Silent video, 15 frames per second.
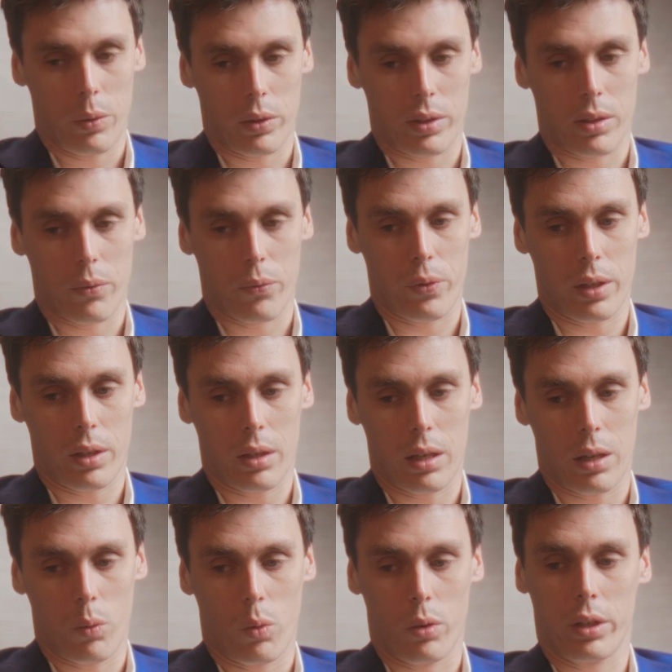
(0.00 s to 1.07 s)
was something
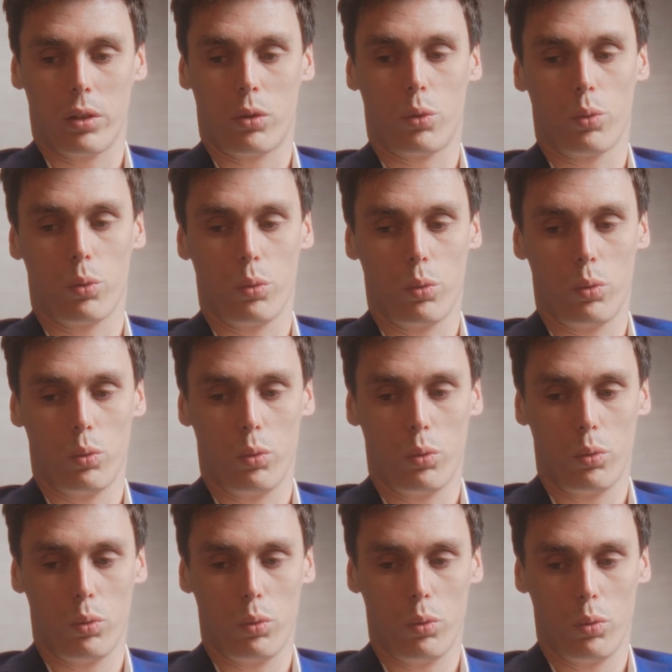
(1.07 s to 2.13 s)
I wanted
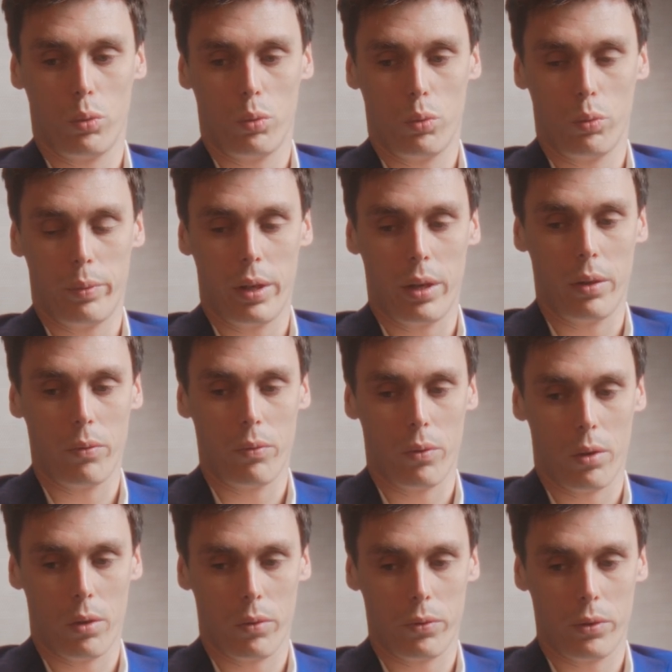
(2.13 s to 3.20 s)
to be
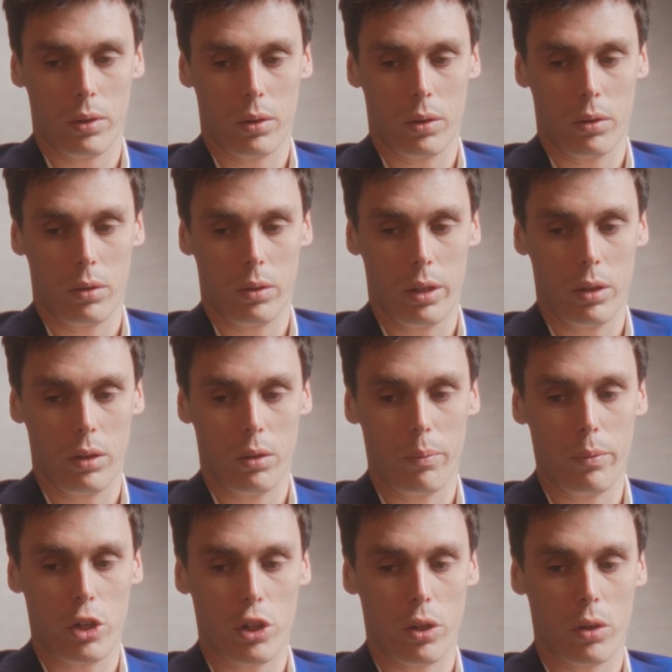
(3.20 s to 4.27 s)
involved in the
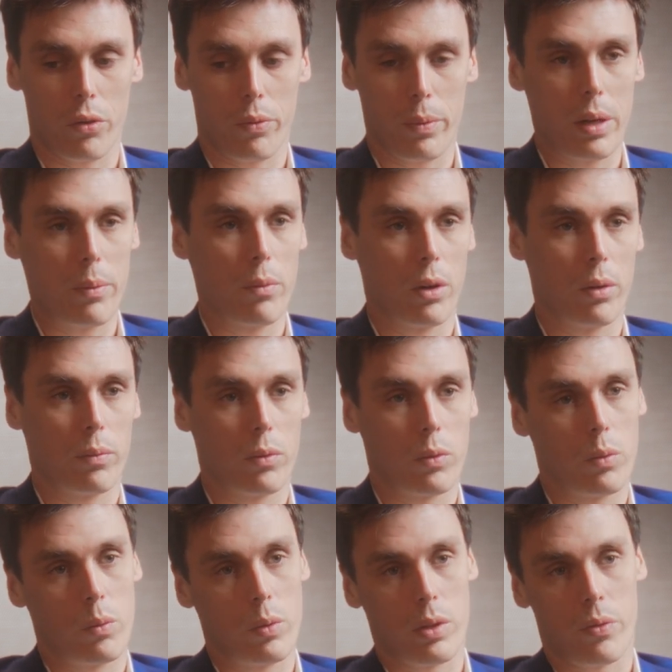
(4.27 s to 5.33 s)
mission of my
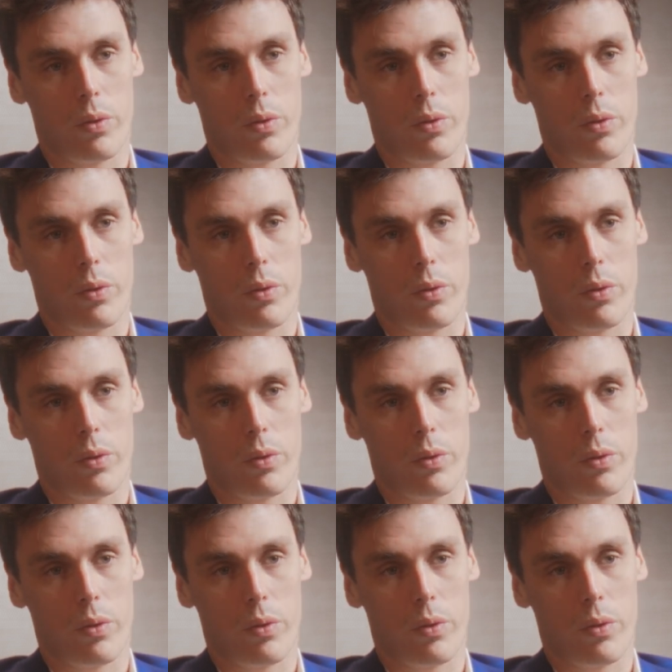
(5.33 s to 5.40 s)
mom with